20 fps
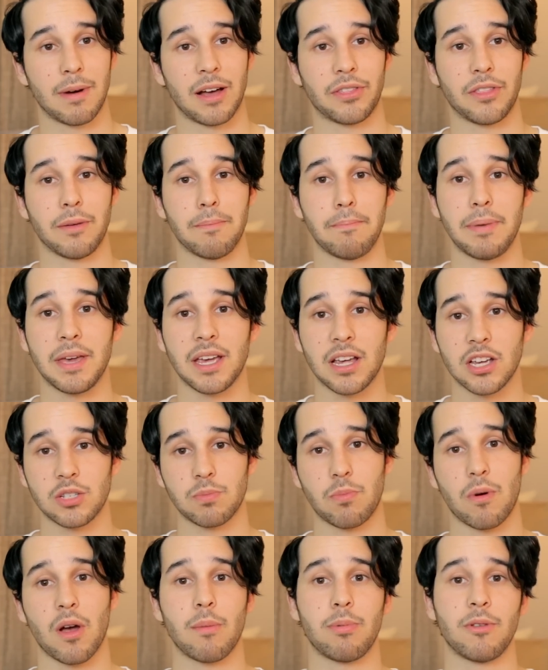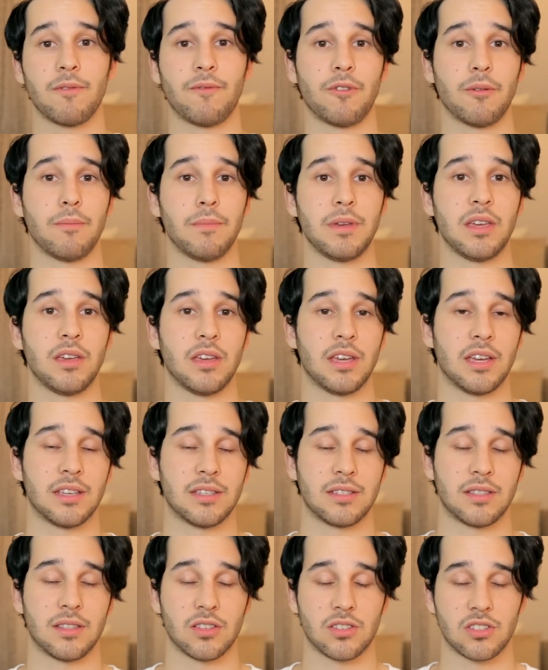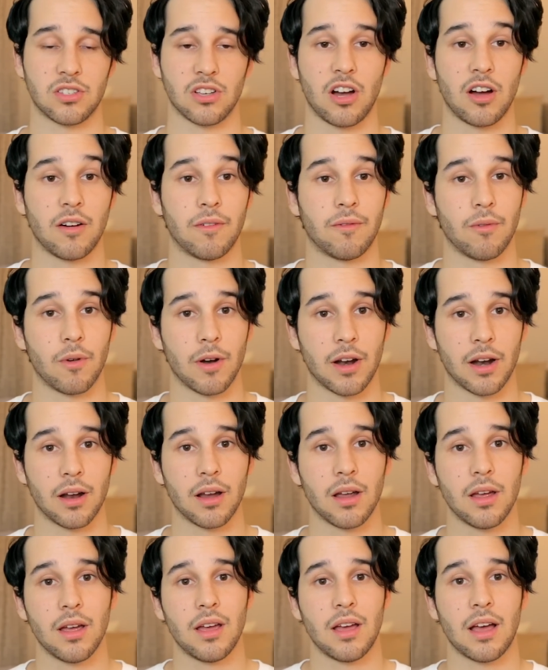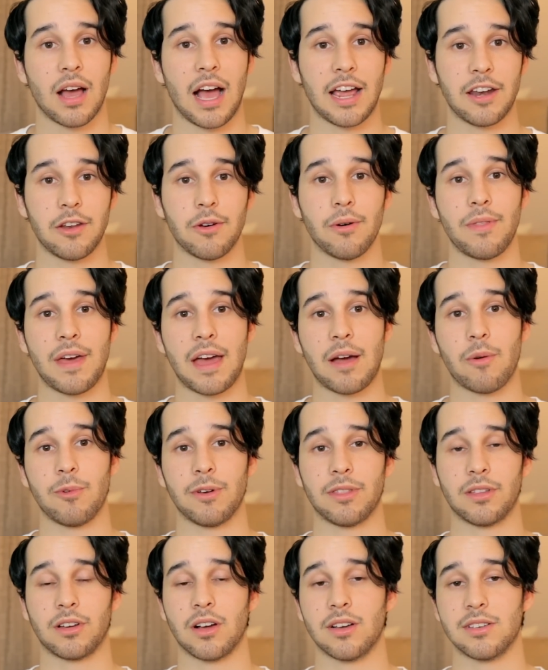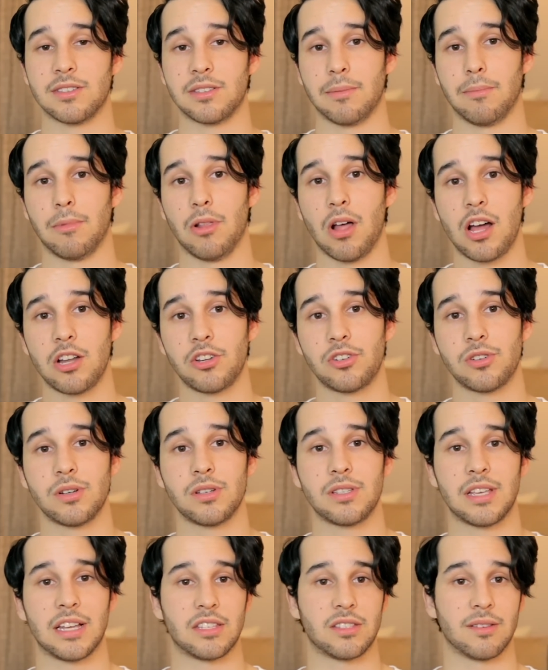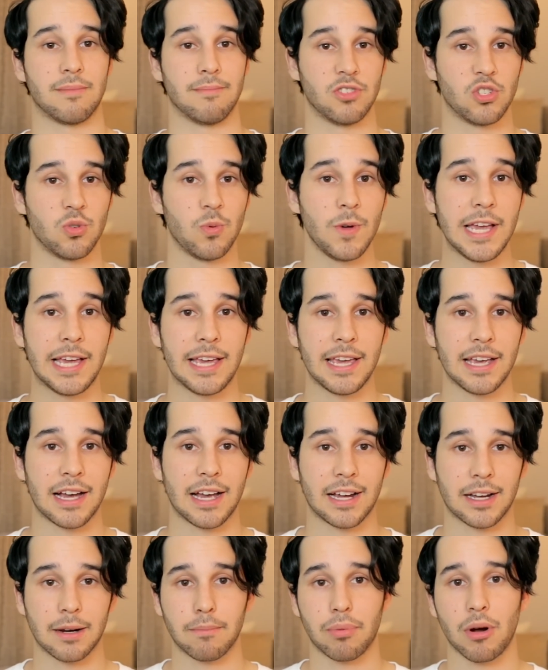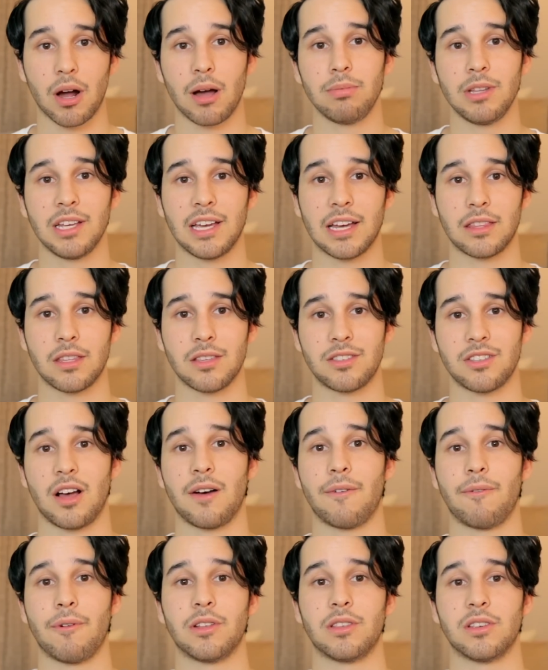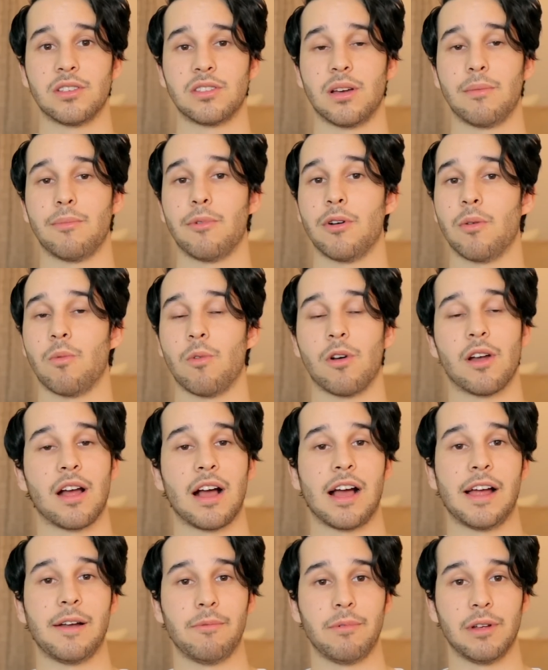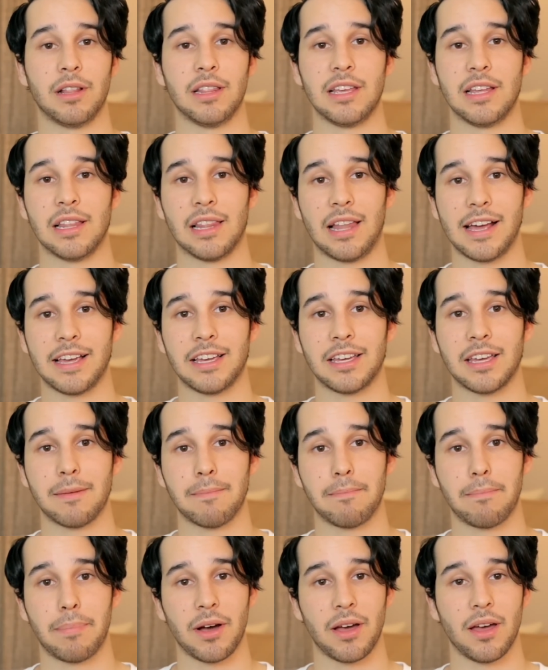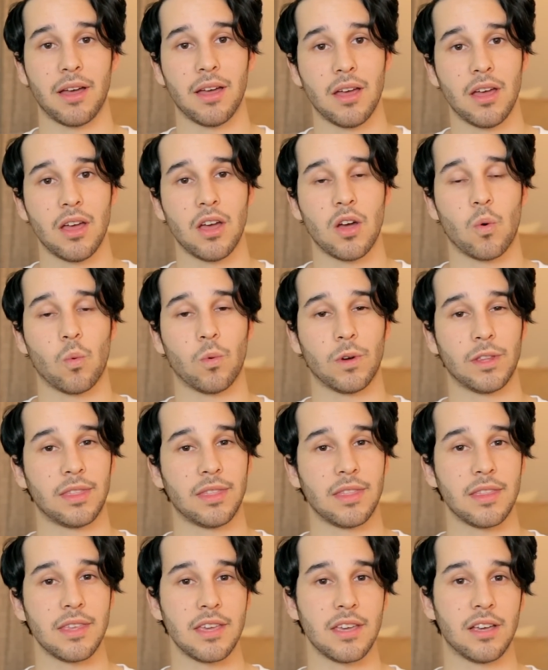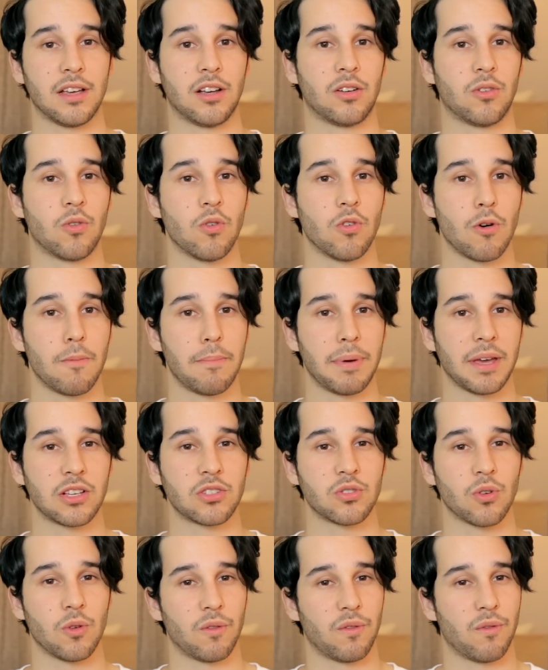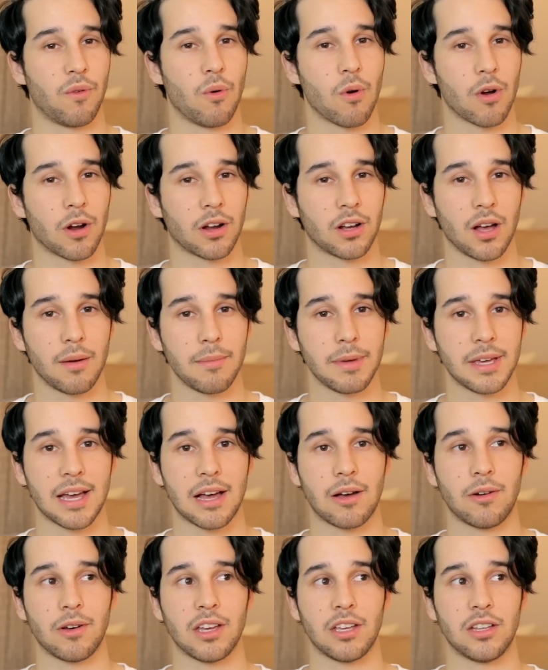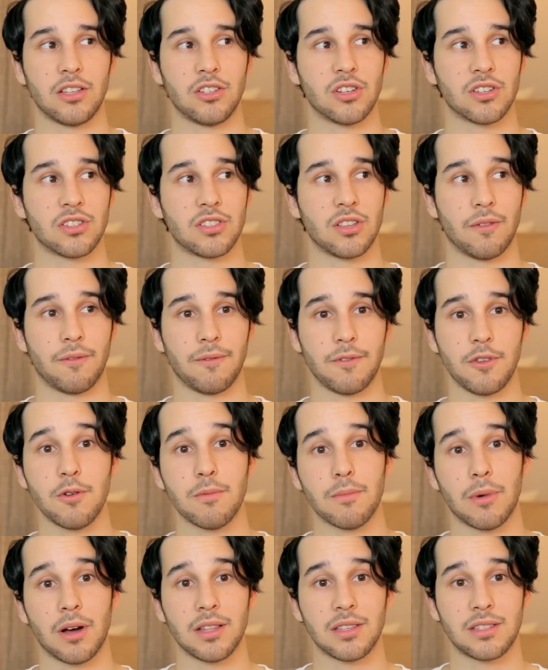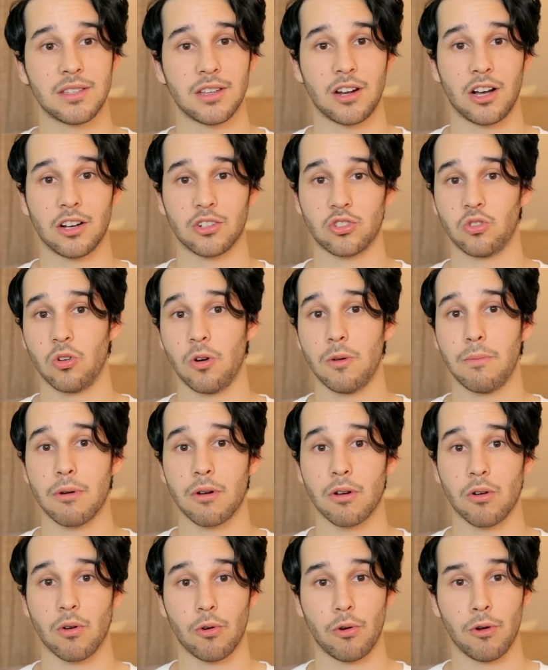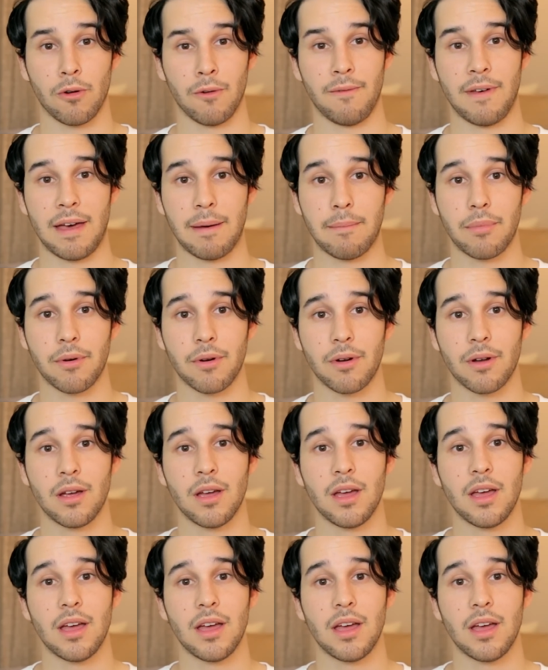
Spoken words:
about, the biggest problem for me is the software. I know that with custom launchers and some tweaking, I can probably get the software to somewhere where I really like it, but with the Google Pixel 4 coming out in just a few months in October or November,